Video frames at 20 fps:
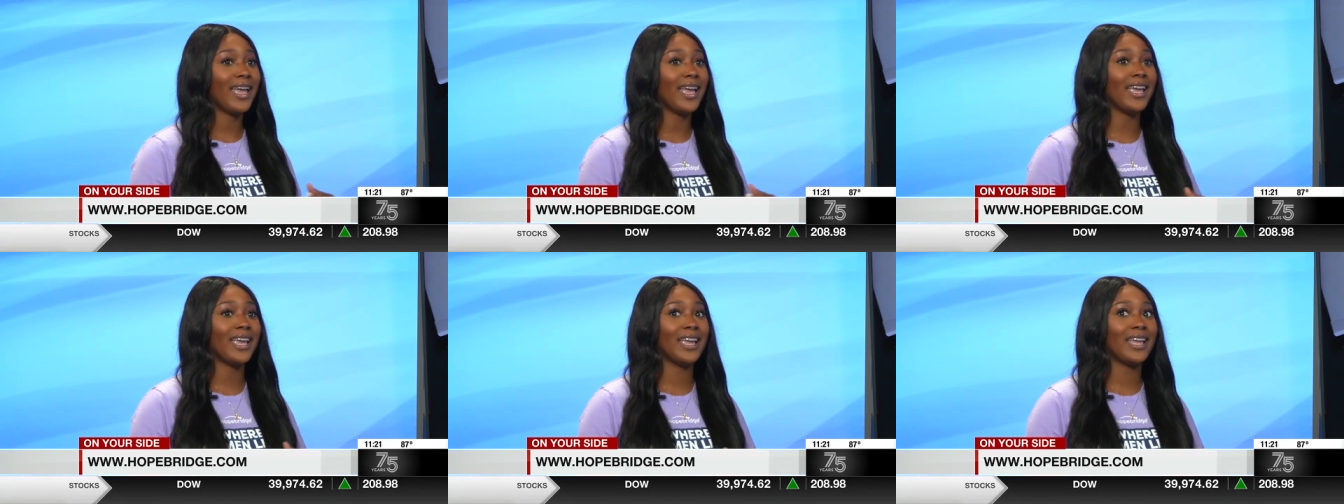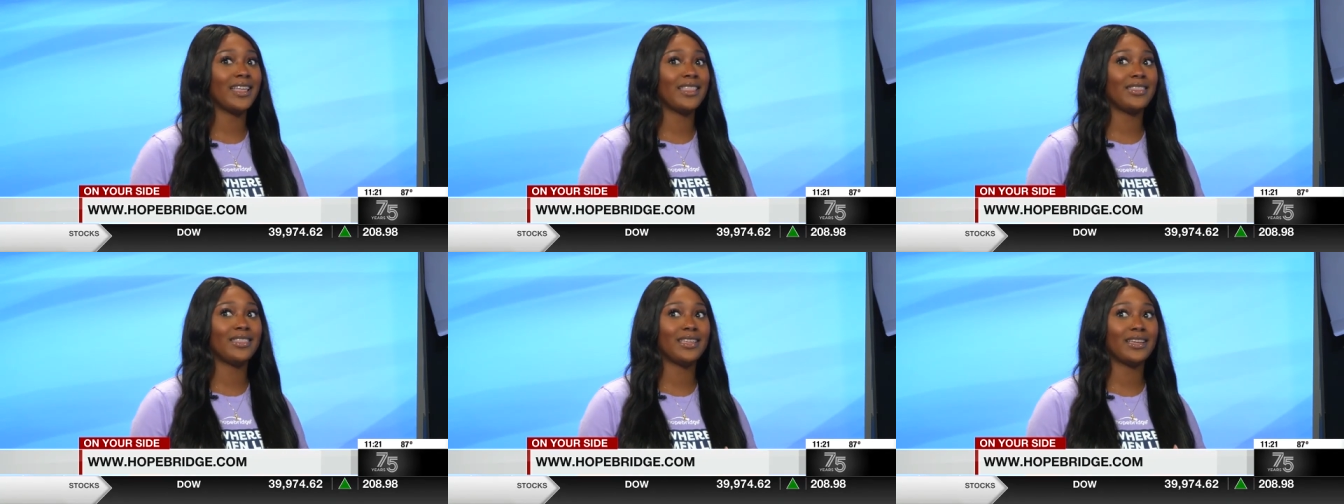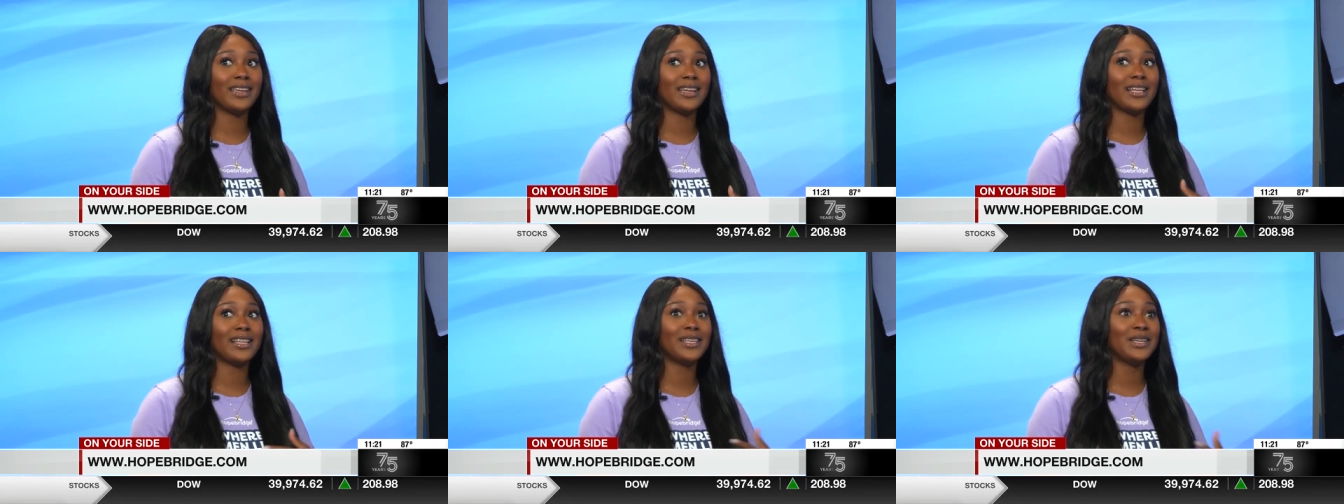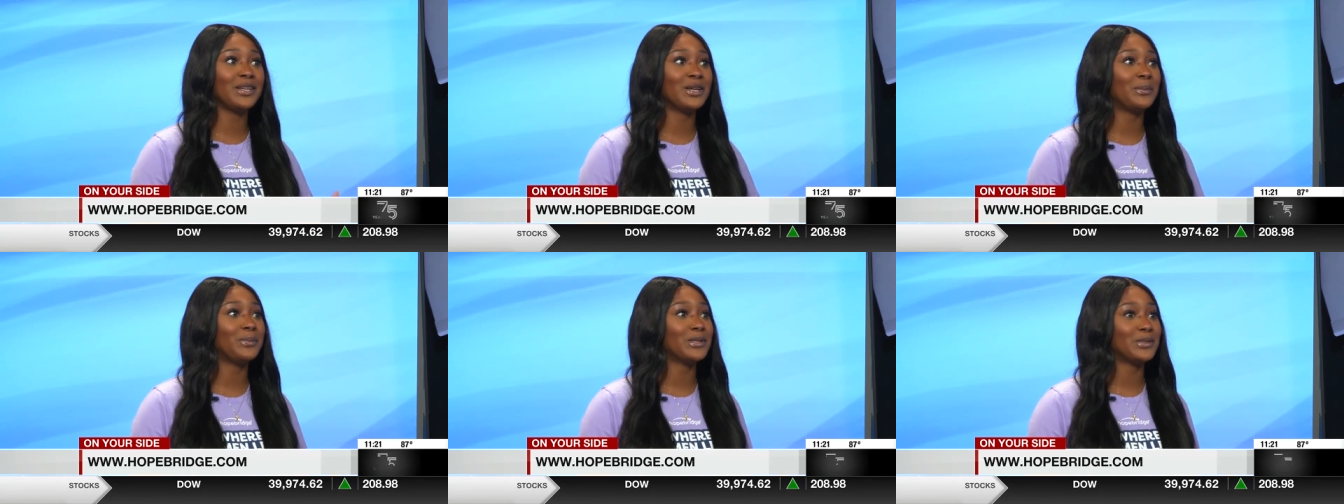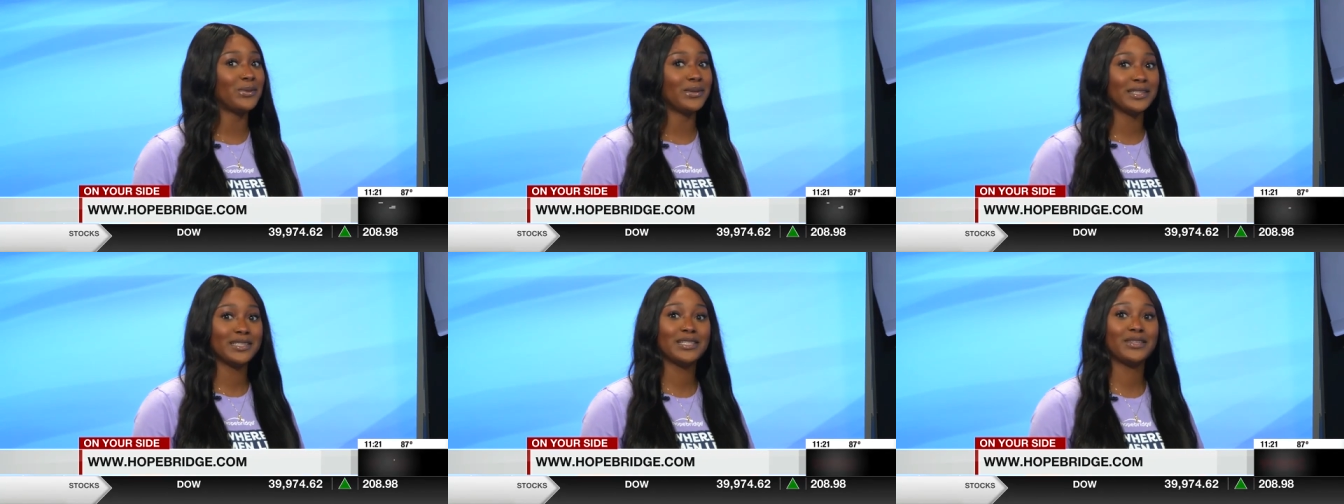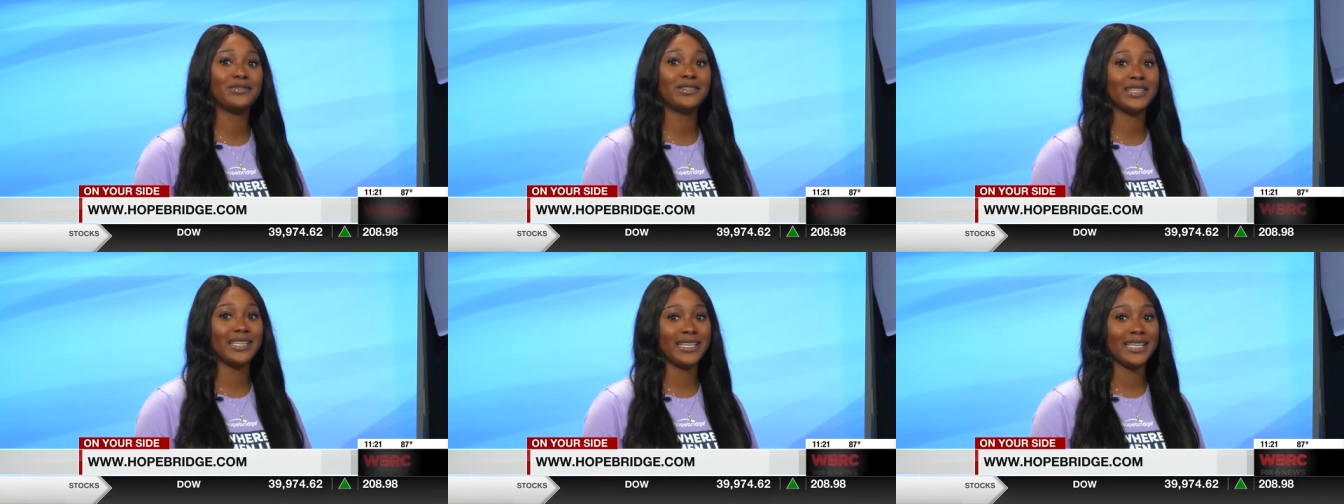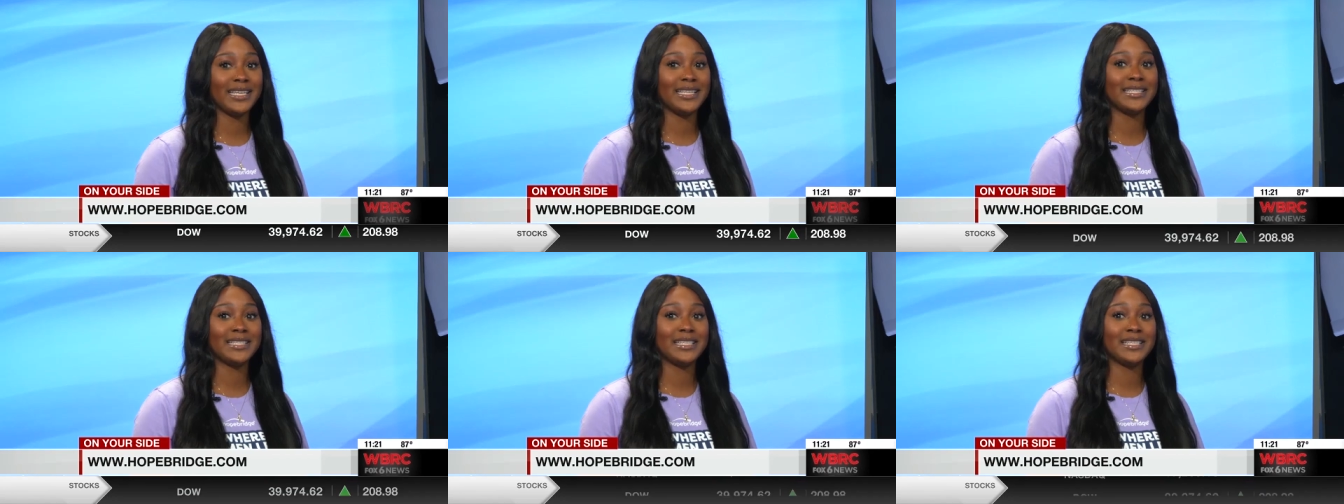And the cleanup is relatively
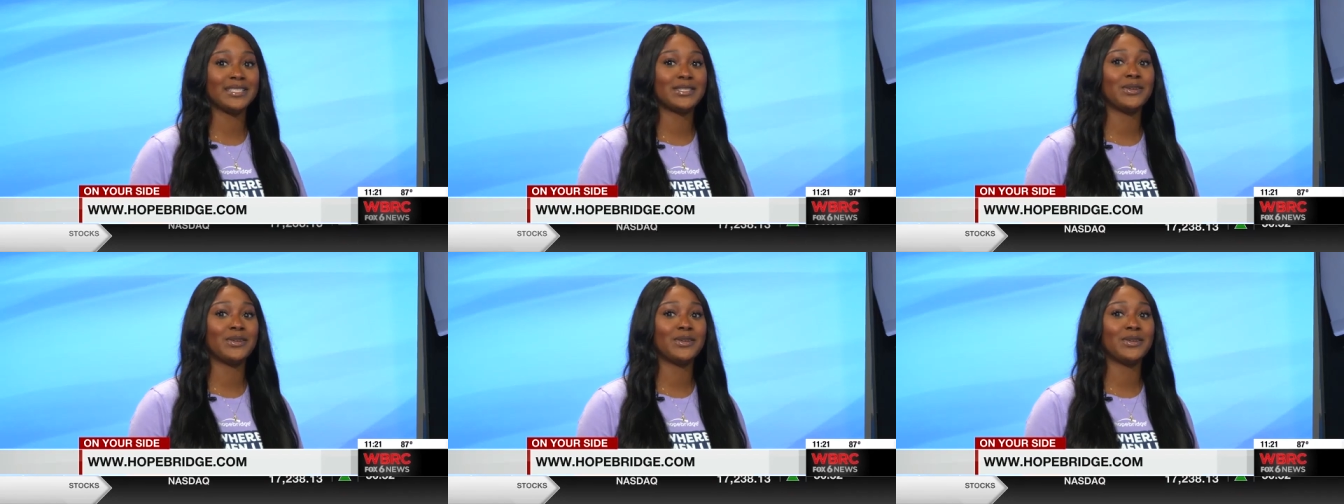easy.